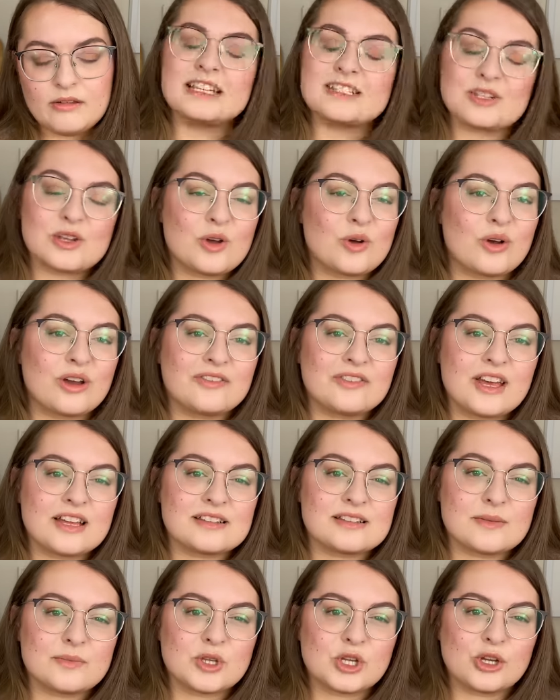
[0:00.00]
So if that's
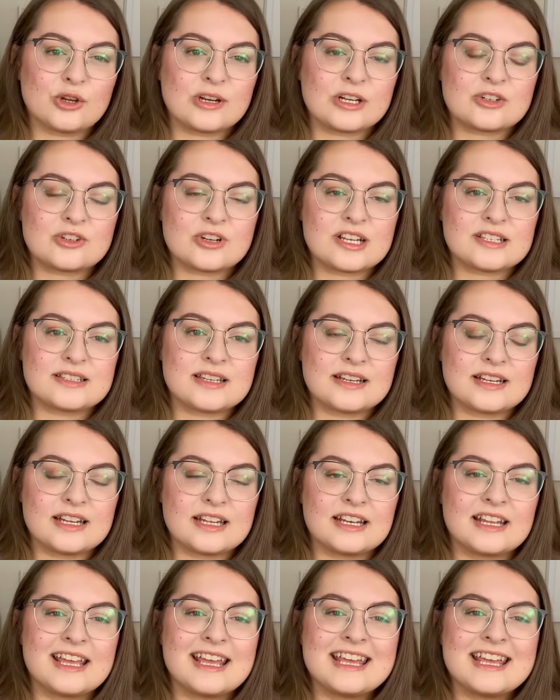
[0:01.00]
something you're interested in,